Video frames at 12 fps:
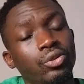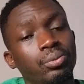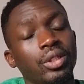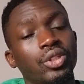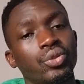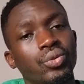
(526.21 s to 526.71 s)

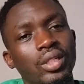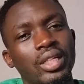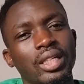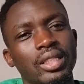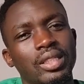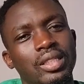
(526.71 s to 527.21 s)
Make sure
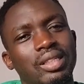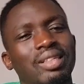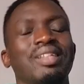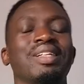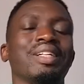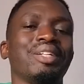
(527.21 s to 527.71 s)
that
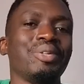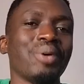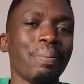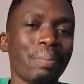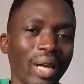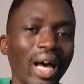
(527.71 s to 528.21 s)

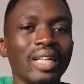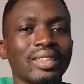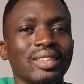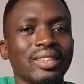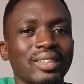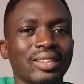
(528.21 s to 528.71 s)
your plant